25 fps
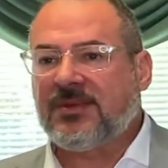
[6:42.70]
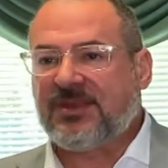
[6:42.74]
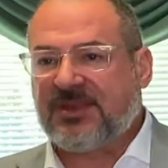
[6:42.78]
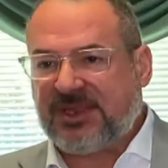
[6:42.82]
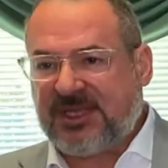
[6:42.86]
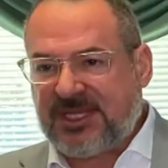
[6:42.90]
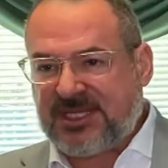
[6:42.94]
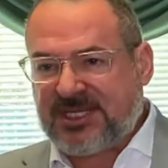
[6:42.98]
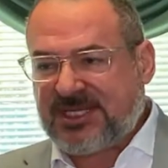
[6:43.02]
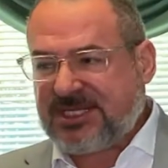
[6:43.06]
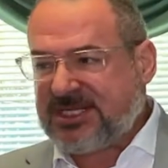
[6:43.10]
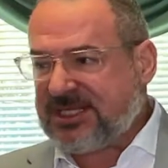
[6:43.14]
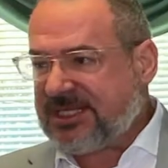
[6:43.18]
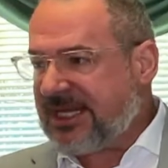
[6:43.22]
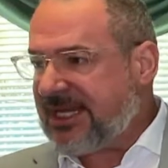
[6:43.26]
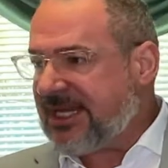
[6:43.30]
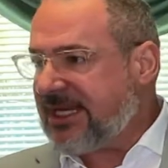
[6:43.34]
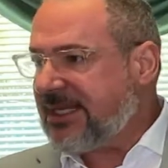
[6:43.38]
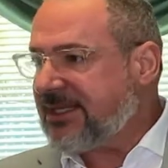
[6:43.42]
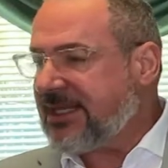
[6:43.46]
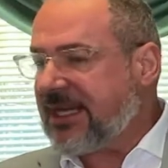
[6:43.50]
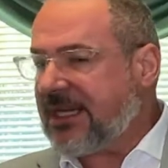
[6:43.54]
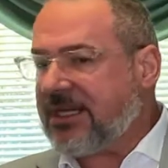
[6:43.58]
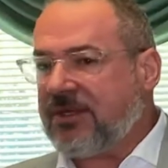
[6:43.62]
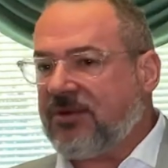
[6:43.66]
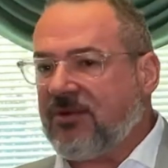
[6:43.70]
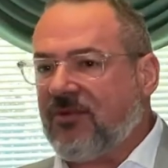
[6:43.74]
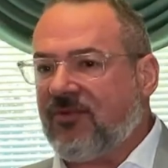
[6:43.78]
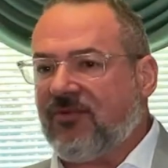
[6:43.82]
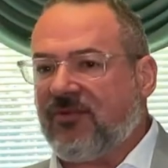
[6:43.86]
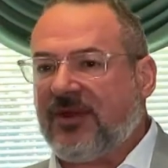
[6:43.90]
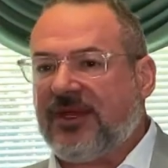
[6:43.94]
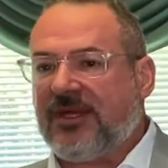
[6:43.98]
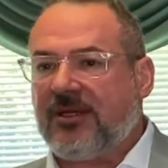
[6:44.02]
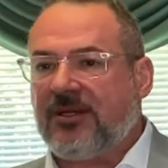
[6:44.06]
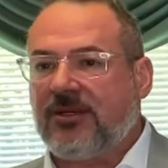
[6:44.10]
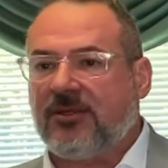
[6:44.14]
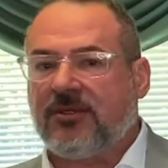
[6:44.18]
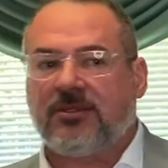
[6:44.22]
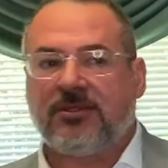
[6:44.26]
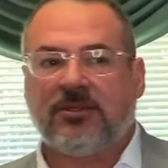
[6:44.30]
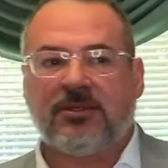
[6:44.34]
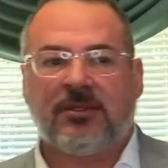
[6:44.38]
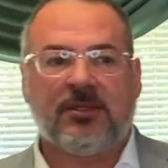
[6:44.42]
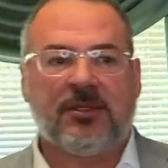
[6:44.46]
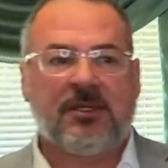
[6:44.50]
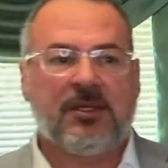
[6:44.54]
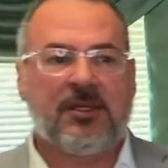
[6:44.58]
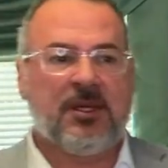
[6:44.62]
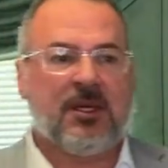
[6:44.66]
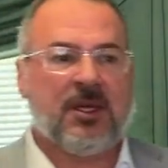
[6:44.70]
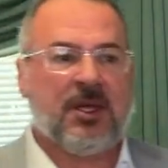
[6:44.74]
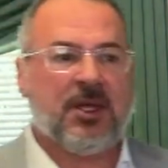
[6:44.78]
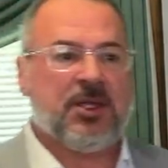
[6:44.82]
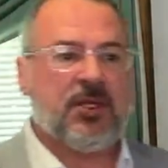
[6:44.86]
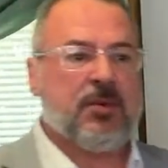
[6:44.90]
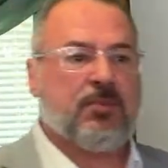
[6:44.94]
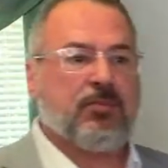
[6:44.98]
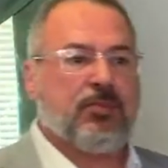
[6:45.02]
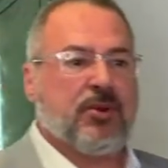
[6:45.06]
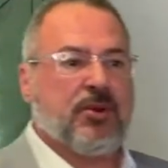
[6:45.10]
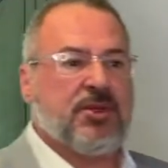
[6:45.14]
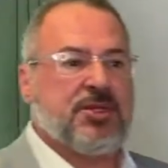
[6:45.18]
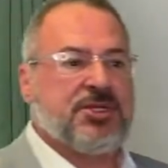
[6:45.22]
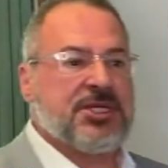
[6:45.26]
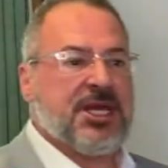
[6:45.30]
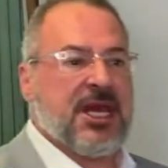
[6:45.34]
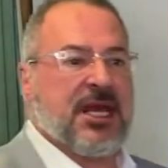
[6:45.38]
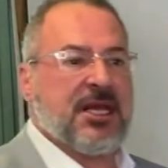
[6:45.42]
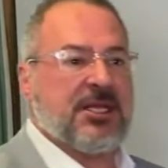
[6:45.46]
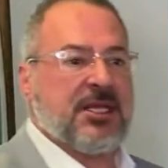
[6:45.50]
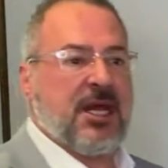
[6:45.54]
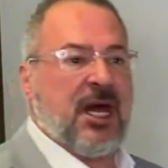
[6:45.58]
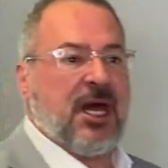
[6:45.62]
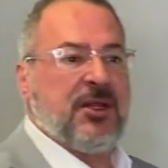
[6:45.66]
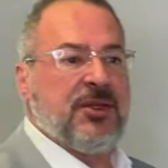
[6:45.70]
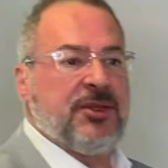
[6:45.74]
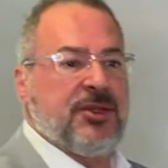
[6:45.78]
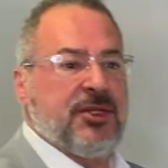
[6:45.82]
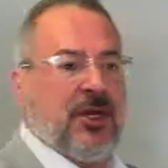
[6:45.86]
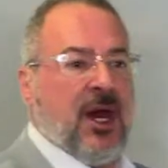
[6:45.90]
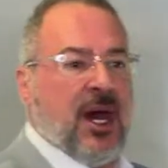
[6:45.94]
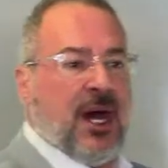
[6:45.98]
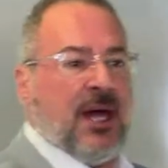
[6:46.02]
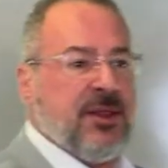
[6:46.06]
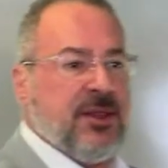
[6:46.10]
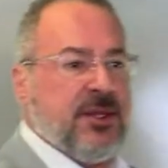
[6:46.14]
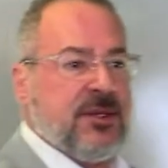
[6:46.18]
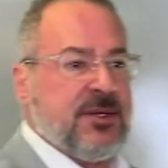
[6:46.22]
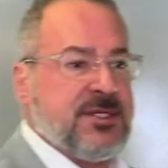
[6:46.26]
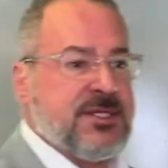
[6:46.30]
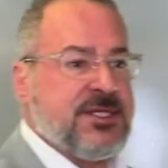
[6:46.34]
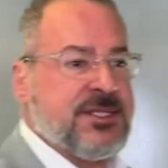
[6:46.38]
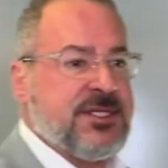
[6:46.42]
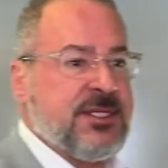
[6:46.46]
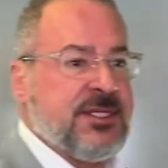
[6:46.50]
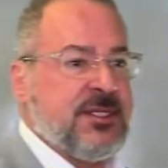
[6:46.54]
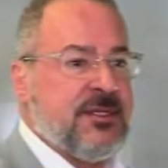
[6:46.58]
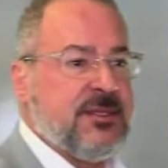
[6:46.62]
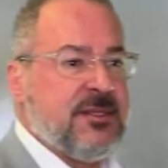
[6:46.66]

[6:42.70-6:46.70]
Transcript: this thing that you feel, you project onto others.